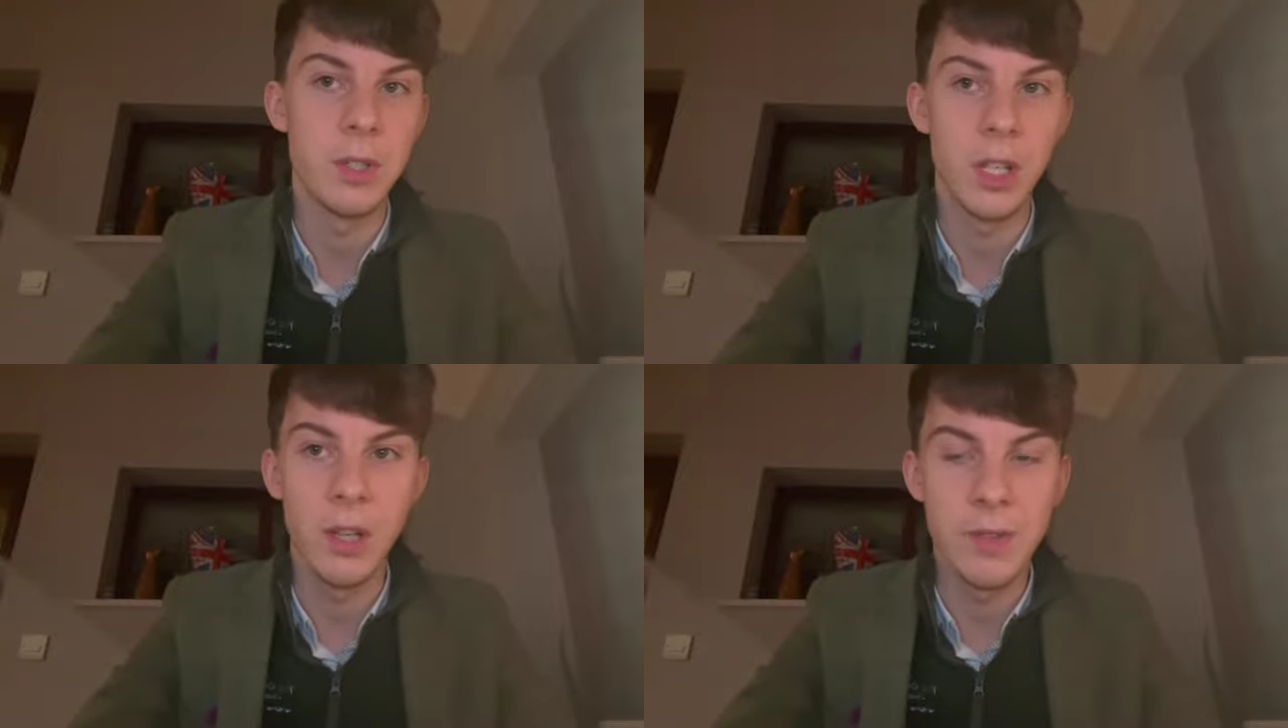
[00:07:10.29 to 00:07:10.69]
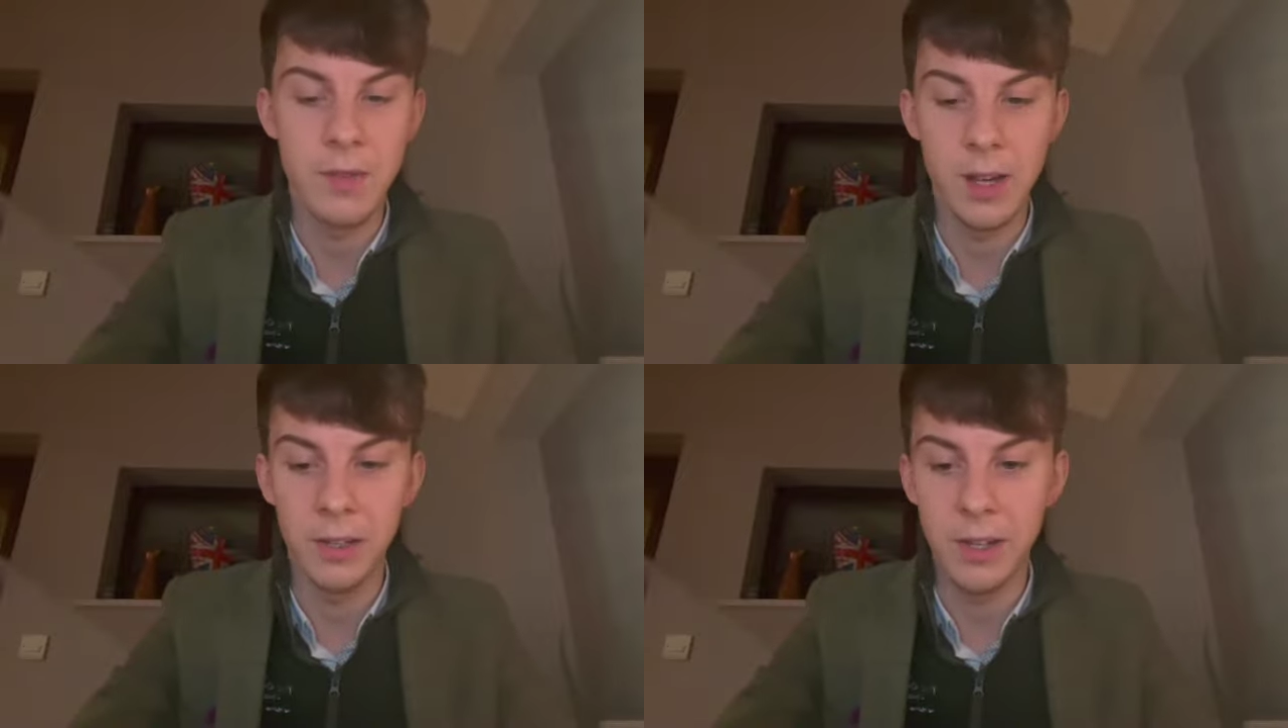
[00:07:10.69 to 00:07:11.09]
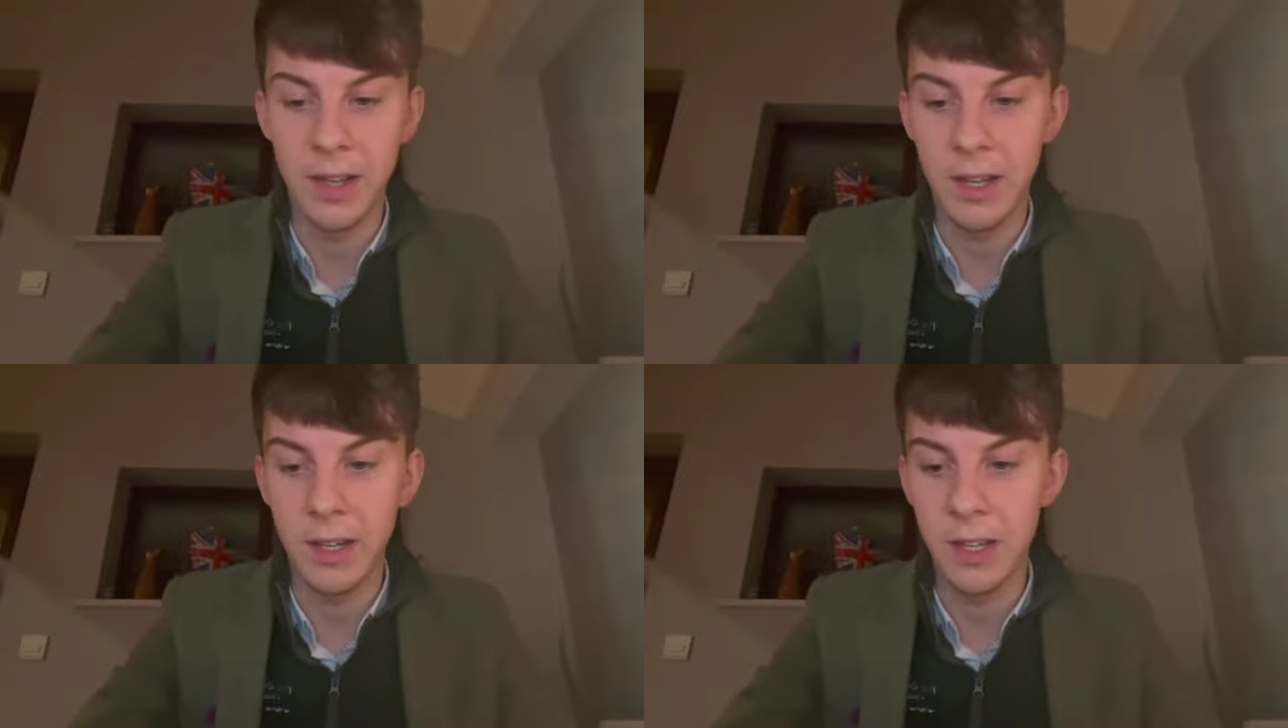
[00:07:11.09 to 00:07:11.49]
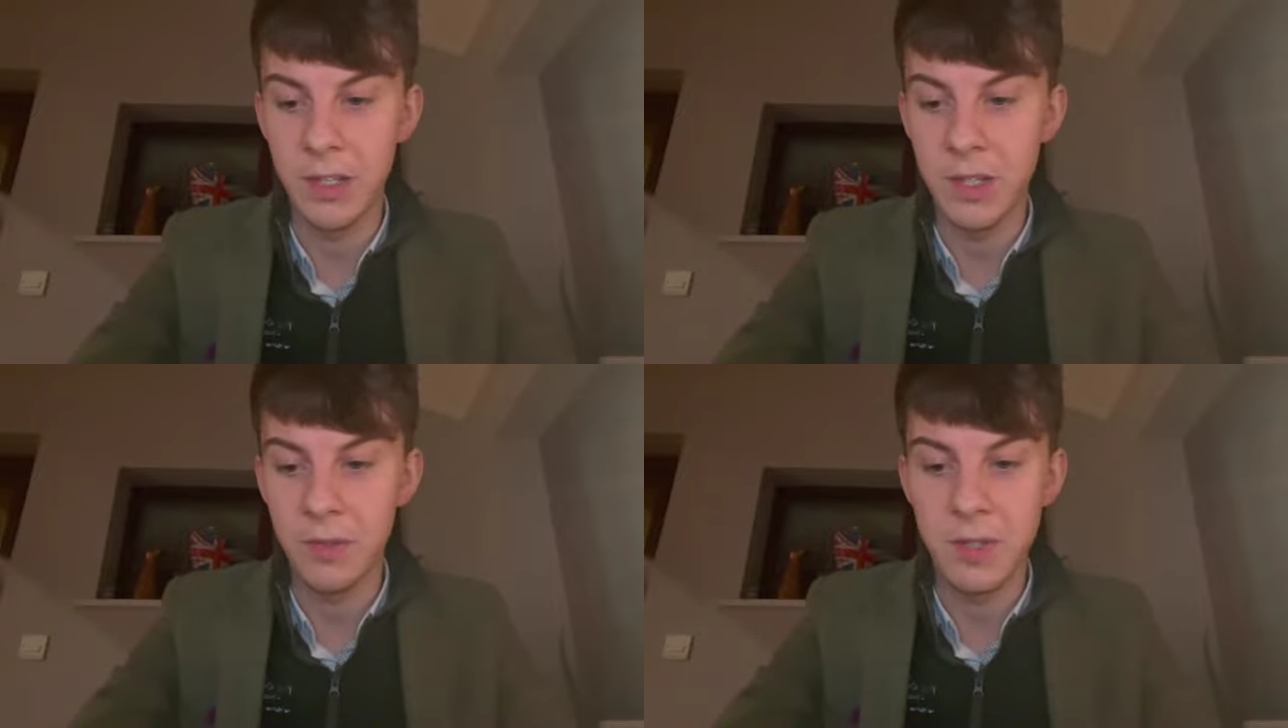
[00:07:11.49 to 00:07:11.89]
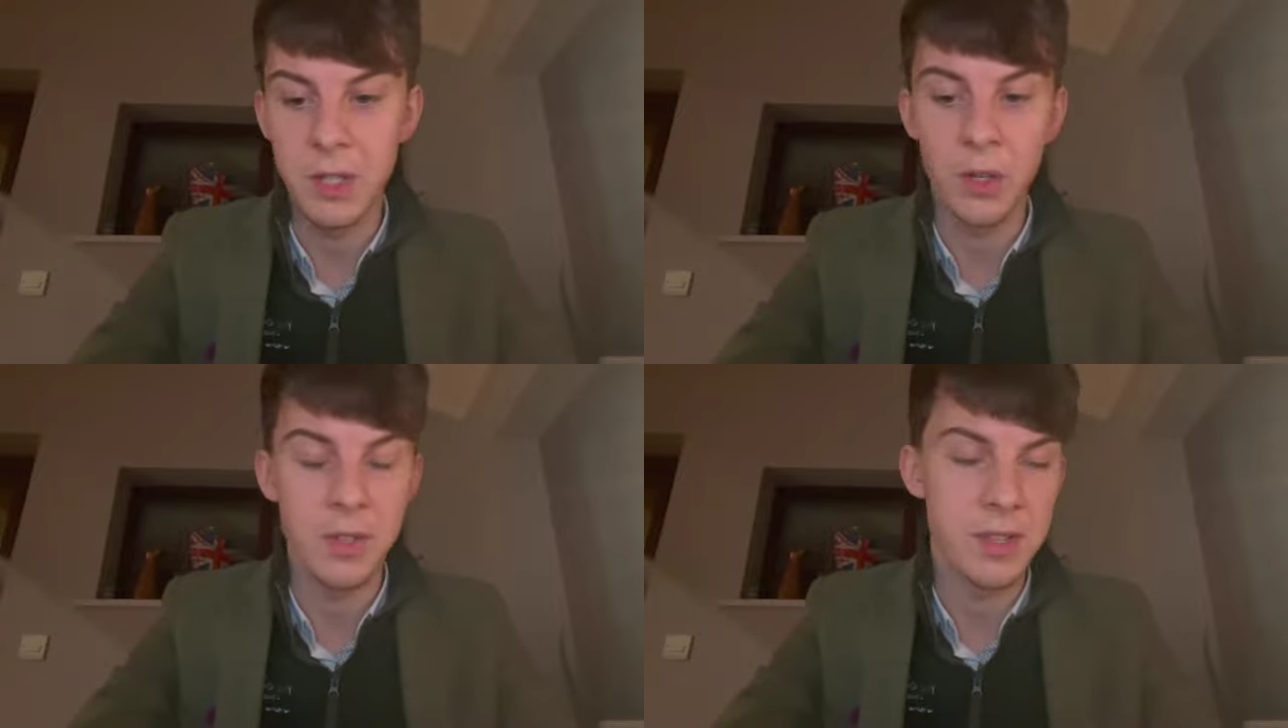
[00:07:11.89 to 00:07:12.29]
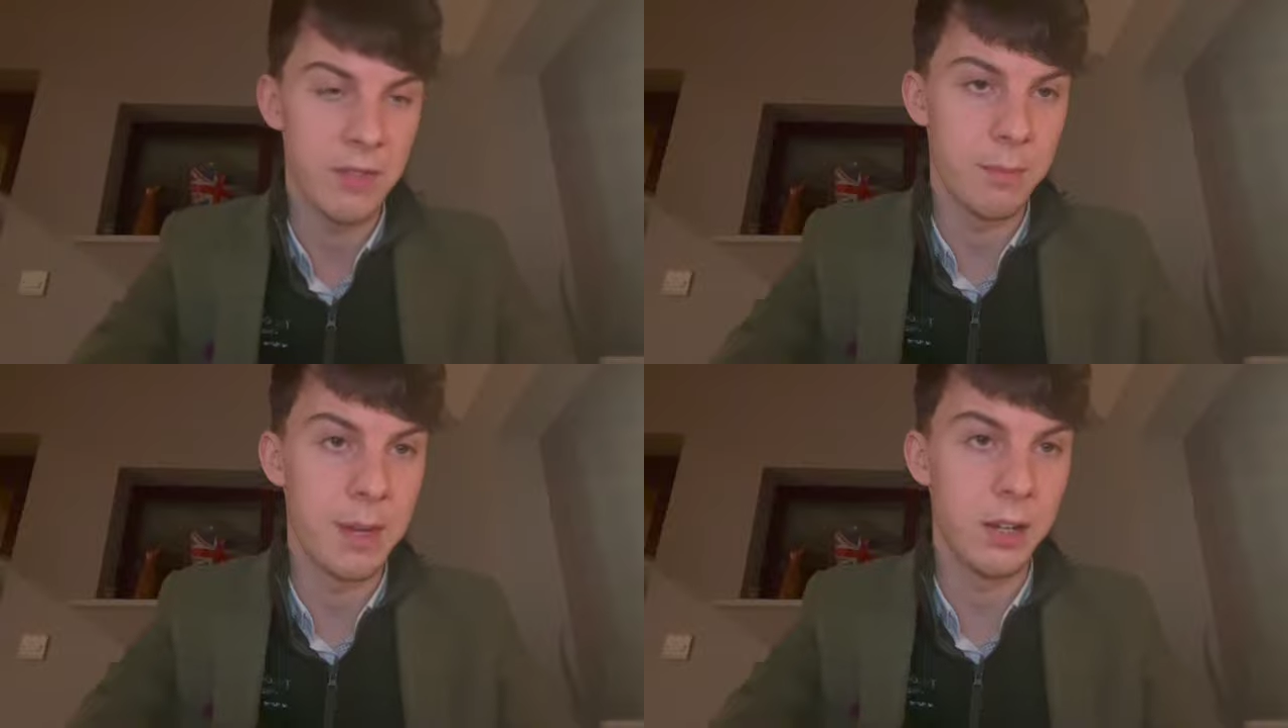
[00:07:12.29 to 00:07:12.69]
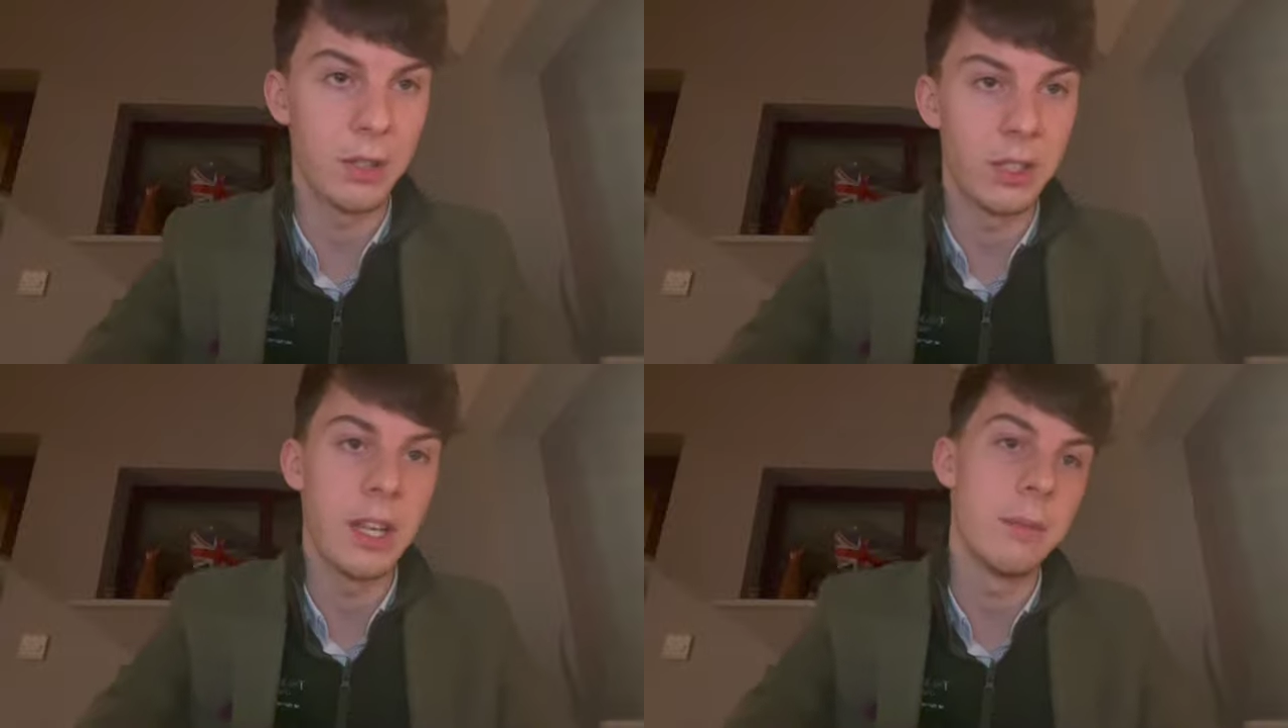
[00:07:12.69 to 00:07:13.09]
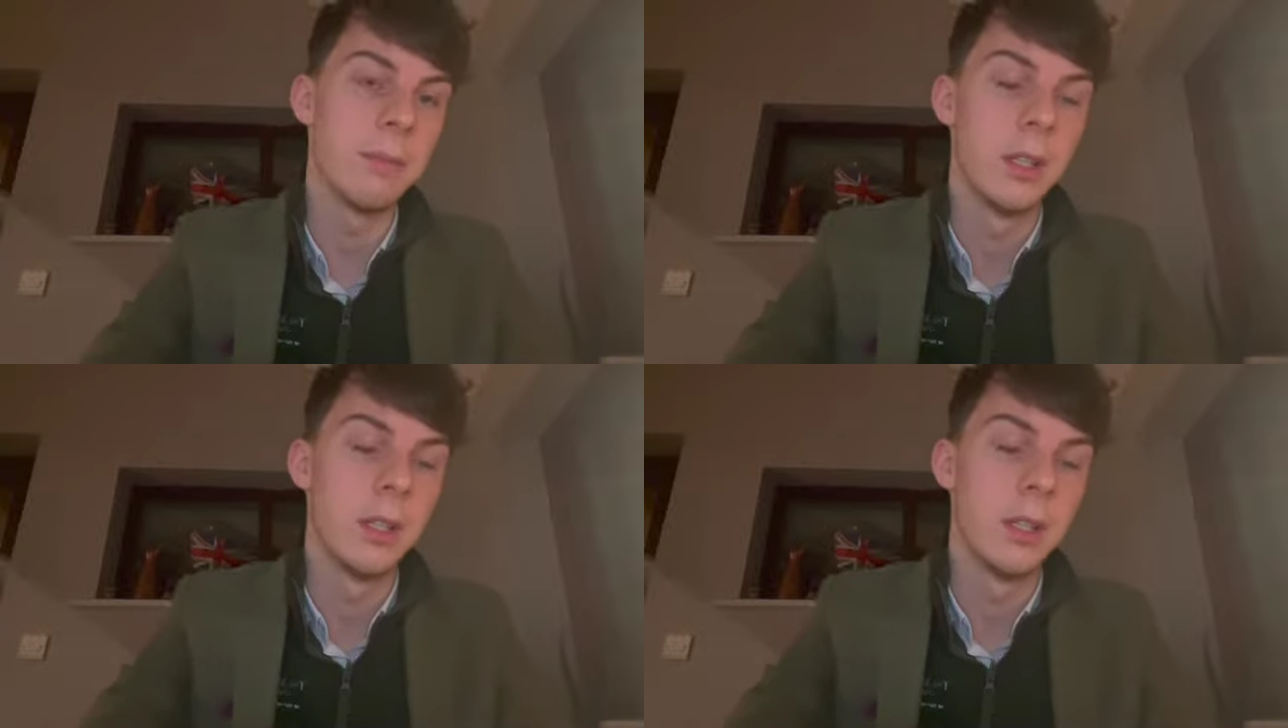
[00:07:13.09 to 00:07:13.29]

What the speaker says: She loves it around there, and she obviously got the £7 claim